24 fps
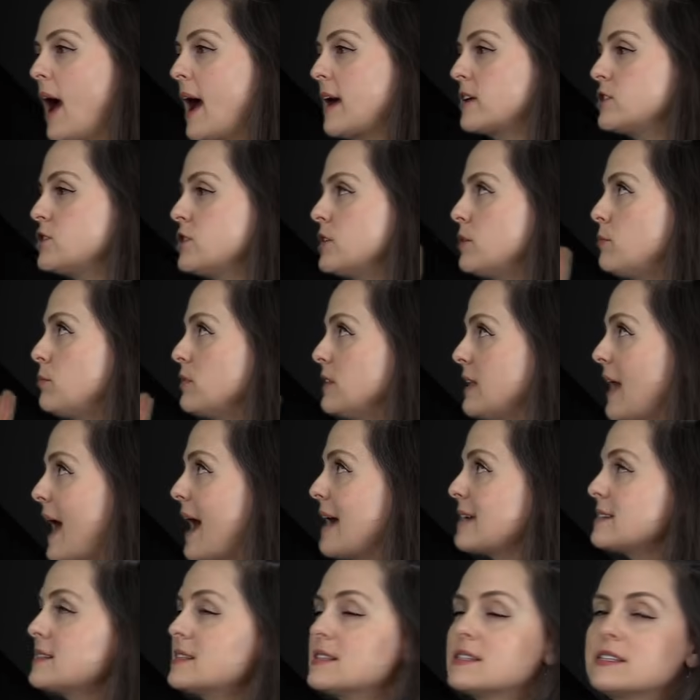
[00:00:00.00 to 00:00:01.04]
actually
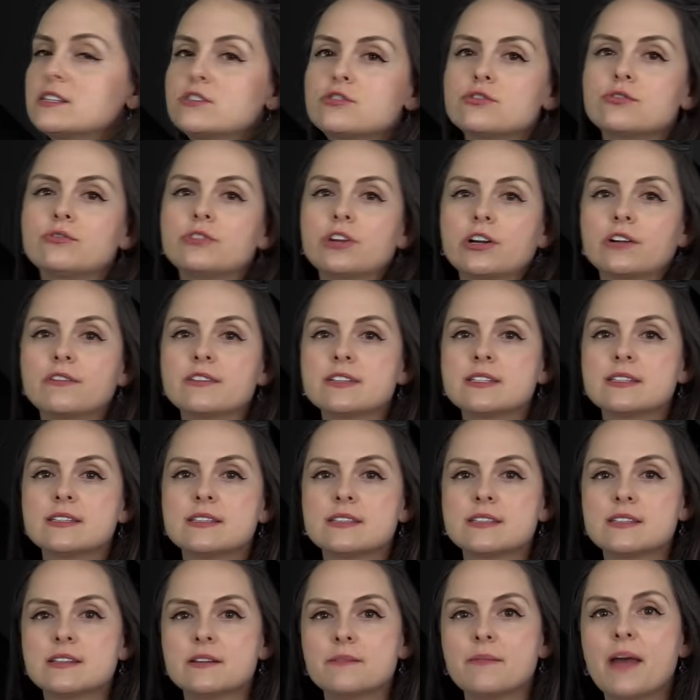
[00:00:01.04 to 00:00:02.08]
relax the central nervous
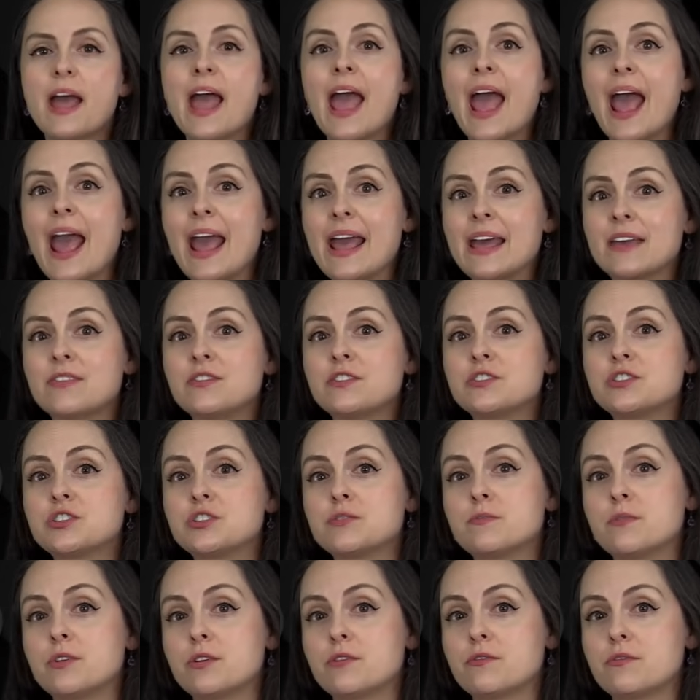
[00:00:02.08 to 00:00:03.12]
system and the
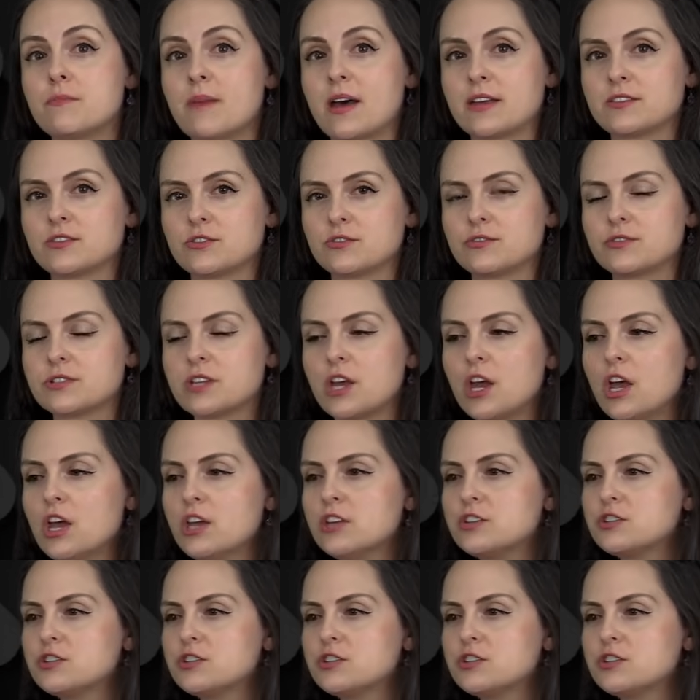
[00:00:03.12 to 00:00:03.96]
smooth muscles.